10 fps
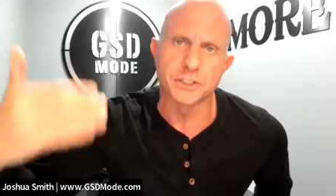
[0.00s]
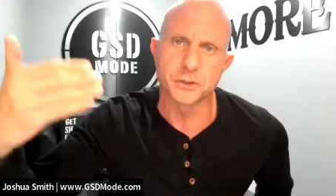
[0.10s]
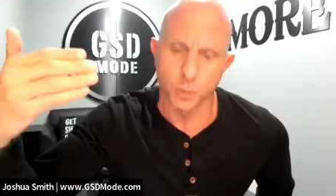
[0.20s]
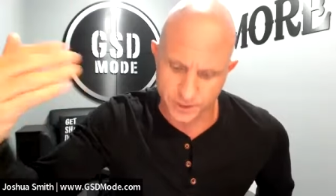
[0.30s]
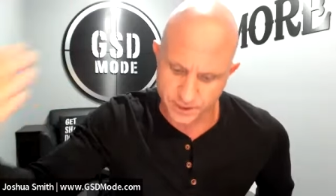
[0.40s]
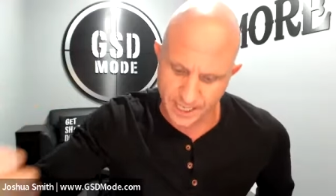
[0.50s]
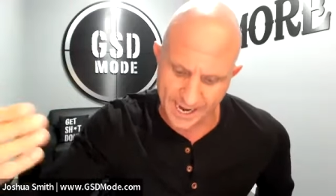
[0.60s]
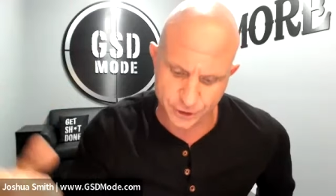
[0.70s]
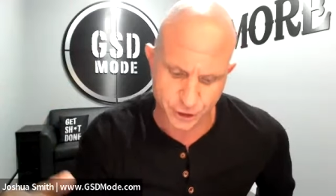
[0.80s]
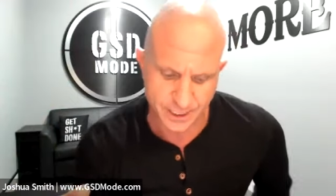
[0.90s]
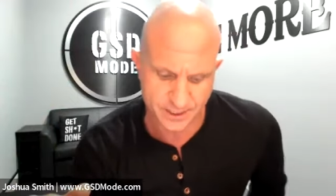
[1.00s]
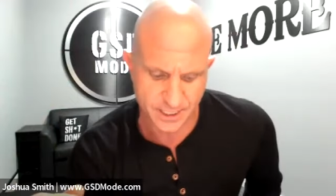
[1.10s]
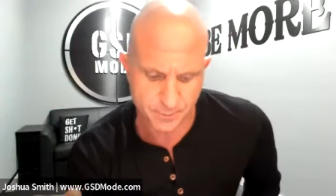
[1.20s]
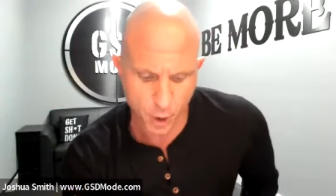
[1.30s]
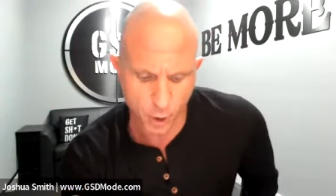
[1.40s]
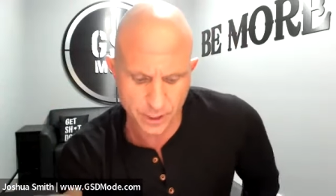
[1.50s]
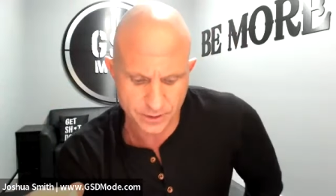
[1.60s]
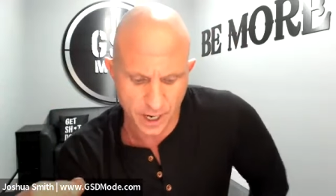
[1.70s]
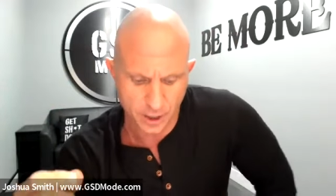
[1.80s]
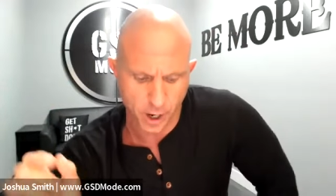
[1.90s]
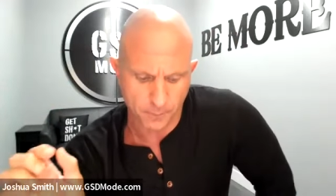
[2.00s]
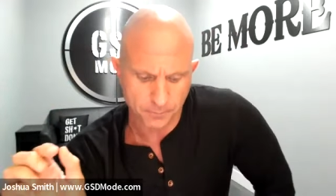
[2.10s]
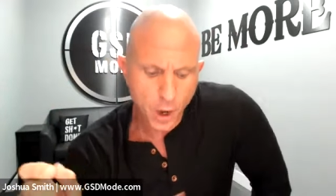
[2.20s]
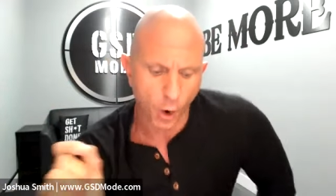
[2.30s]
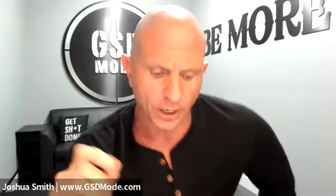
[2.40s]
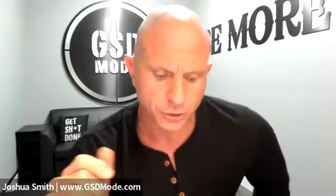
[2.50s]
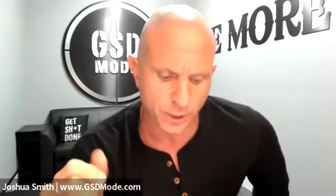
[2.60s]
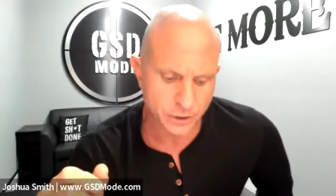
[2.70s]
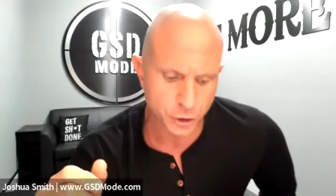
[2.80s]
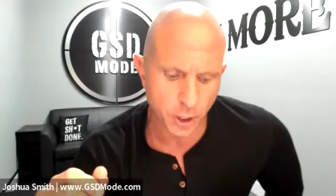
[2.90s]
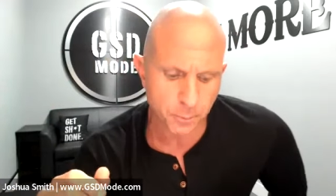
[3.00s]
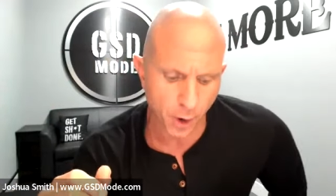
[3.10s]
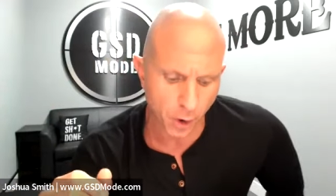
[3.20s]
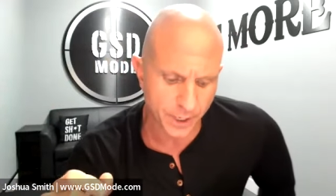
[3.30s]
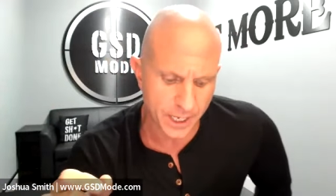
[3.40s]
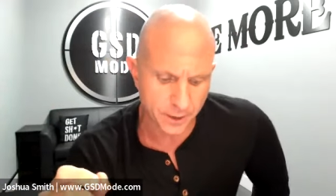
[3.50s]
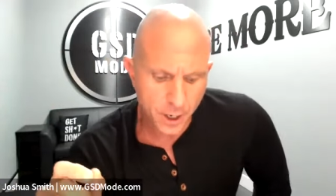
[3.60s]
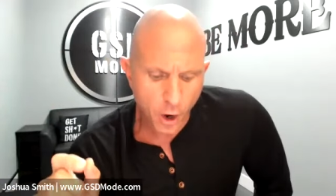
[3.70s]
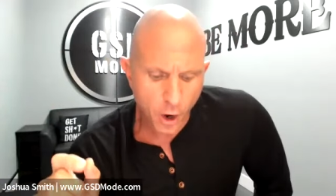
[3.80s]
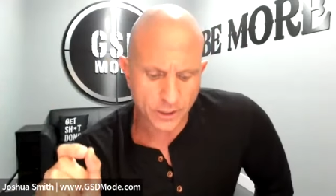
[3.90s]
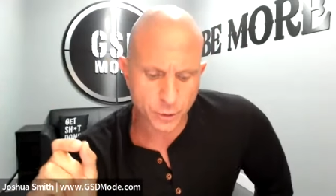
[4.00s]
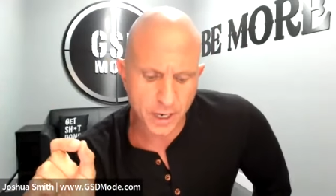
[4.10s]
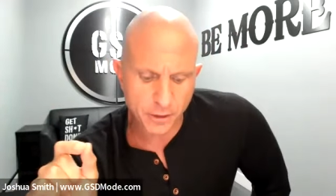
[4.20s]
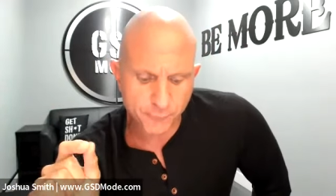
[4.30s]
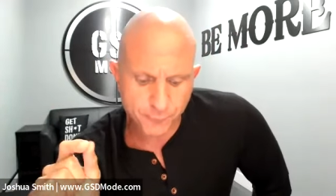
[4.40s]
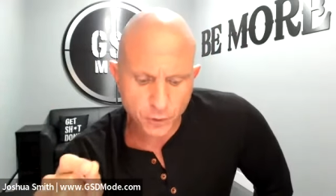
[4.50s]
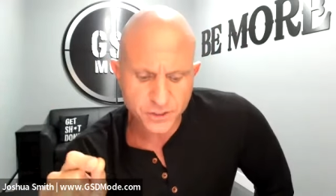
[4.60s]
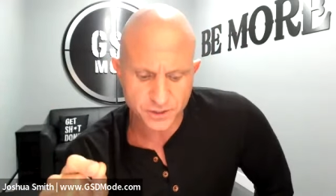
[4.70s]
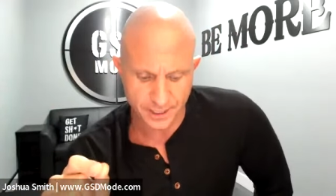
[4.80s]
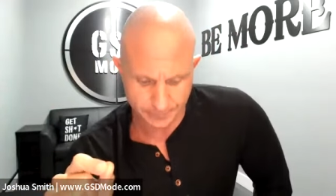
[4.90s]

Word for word: resources at gsdmode.com. All right, so let's jump on in. All right, so now the first